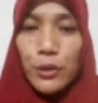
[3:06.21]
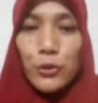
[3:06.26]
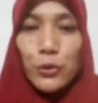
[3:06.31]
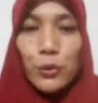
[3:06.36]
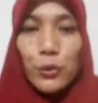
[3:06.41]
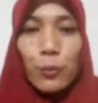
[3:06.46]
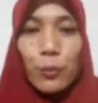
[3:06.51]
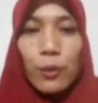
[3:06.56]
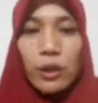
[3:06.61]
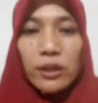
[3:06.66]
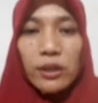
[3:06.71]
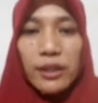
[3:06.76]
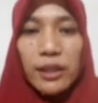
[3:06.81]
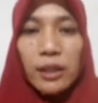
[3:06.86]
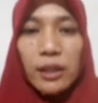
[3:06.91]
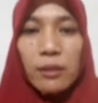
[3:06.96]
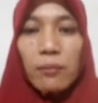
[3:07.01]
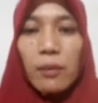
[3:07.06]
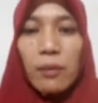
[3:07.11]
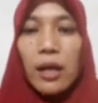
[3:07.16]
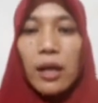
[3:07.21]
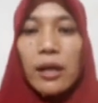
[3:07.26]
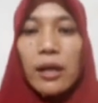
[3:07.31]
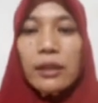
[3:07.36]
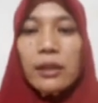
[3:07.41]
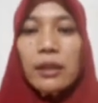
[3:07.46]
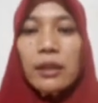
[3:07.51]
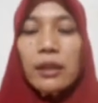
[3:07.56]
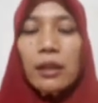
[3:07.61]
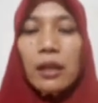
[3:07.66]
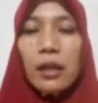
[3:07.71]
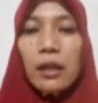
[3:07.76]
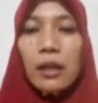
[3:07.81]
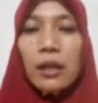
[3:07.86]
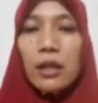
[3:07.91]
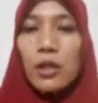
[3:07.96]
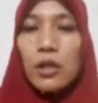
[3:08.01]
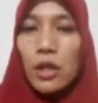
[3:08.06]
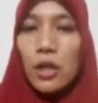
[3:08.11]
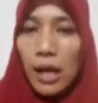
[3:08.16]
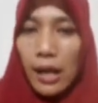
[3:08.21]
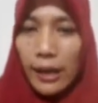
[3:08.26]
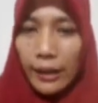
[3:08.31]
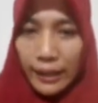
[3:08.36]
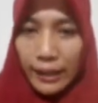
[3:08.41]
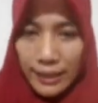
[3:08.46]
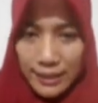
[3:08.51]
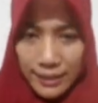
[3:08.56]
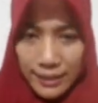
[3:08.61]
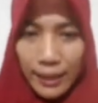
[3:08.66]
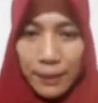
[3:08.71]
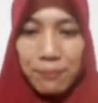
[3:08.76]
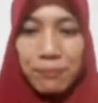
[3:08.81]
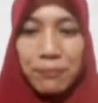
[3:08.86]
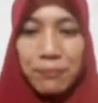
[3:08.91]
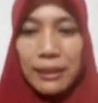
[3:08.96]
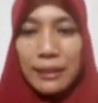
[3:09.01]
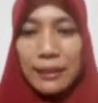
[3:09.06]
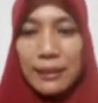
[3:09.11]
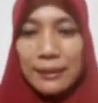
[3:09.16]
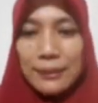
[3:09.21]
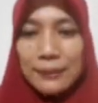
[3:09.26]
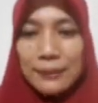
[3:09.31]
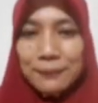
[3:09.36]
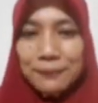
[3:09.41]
supporting by example.